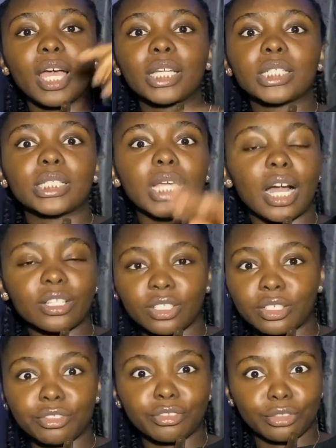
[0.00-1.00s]
She
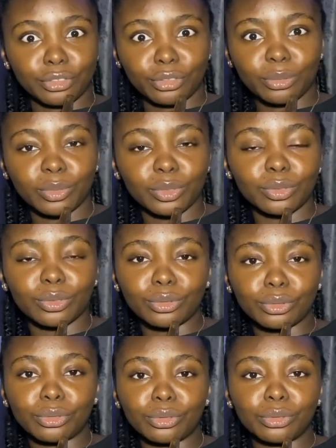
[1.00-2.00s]
actually resumes
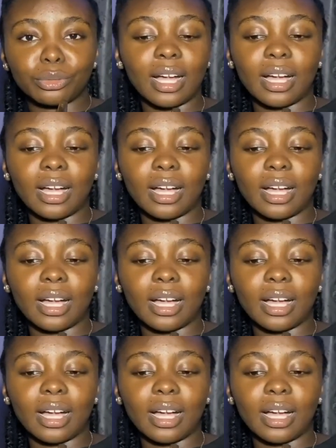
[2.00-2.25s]
school.